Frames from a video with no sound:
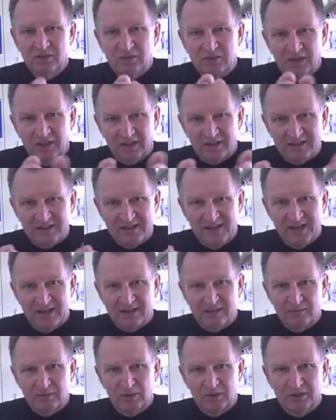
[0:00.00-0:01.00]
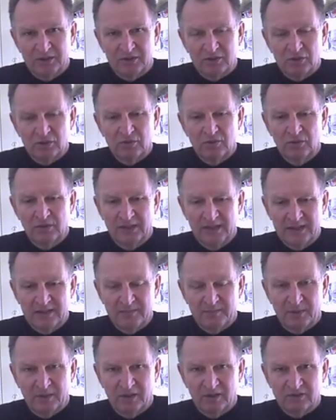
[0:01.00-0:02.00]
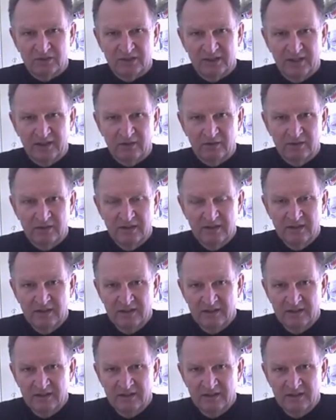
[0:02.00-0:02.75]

You'd cut an animal in two, lay the parts out.